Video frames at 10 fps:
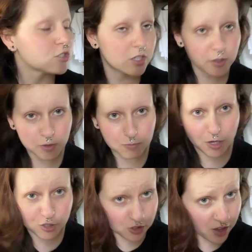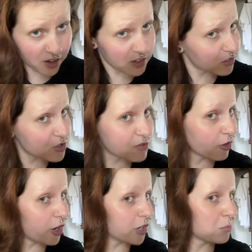thought I would mention that in this
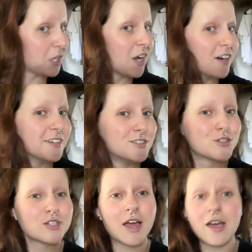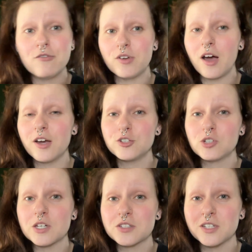vlog because I have not
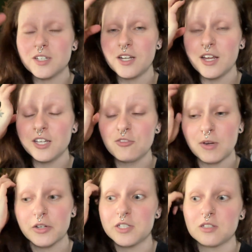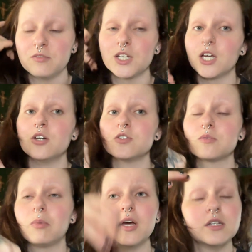addressed it in any of my recent videos.
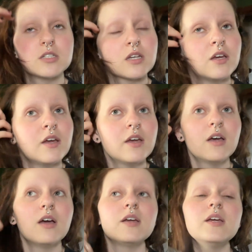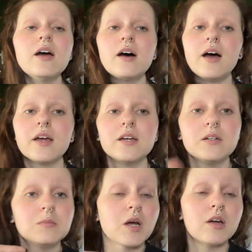But yeah, I
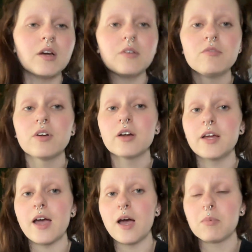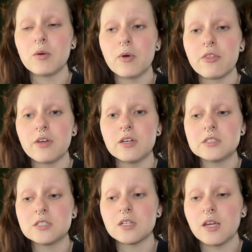am very happy with
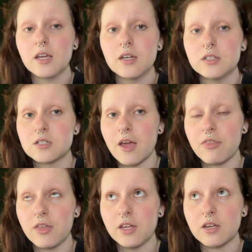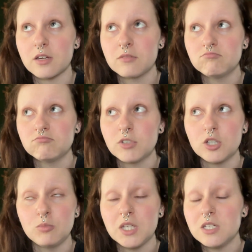it, and I think
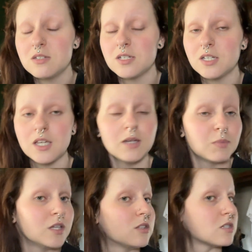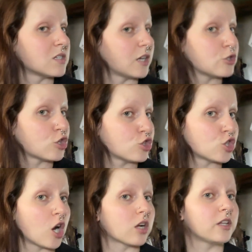it'll be easy to keep it this nice
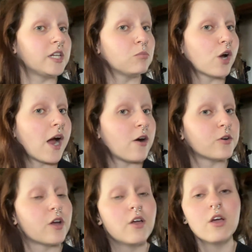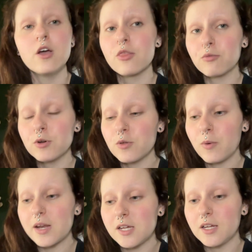chocolatey brown for the
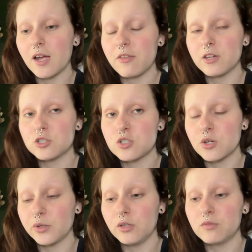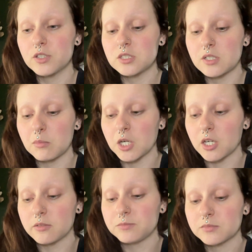wedding. I think it's so cute for
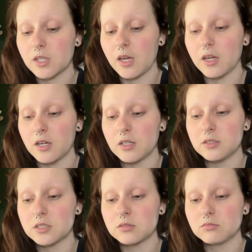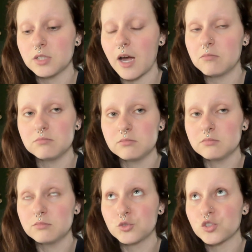summer, and yeah,
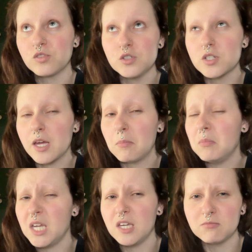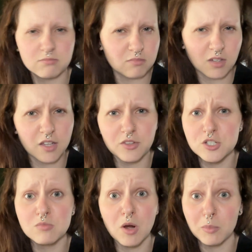just feels like me in
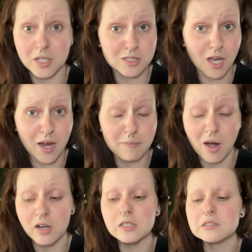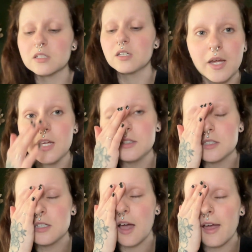this moment in time, honestly. And
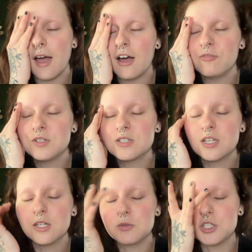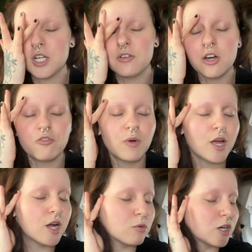I have been sticking with shaving off my
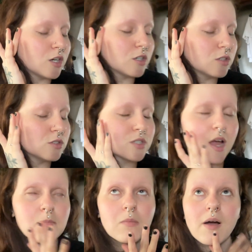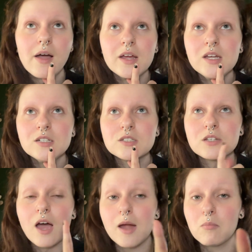eyebrows. I
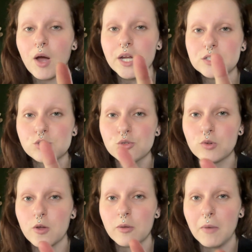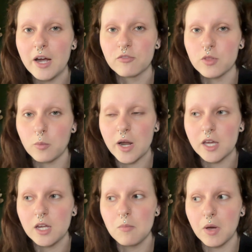might grow them back for the
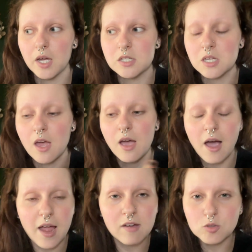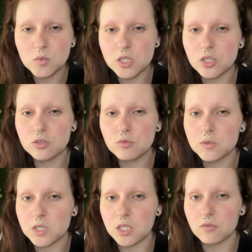wedding, but I have a really good
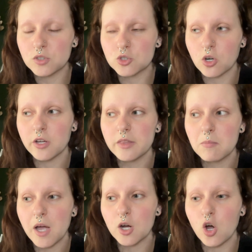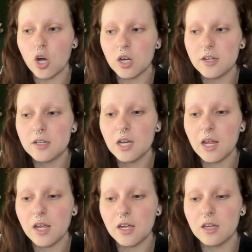routine for drawing them back on,
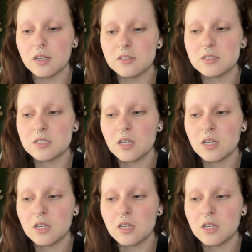and